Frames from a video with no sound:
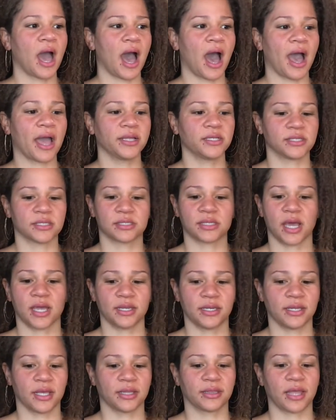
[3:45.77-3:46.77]
I
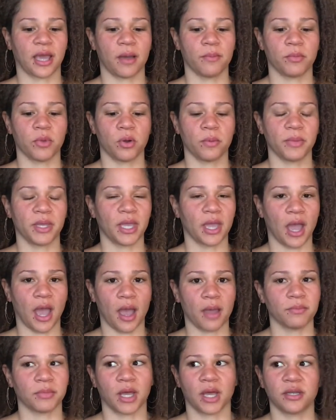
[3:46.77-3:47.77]
decided at that moment,
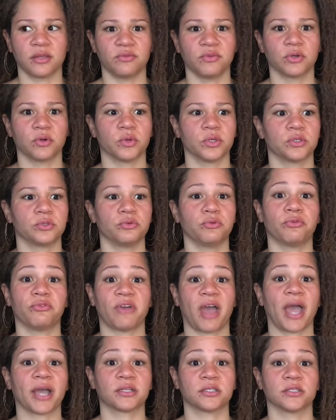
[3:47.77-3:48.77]
I'm not even going to
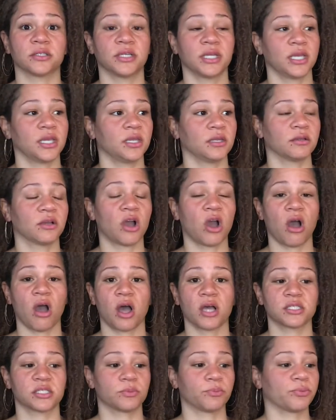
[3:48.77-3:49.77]
factor in
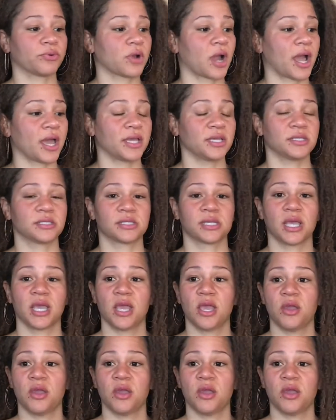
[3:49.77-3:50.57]
cost, price,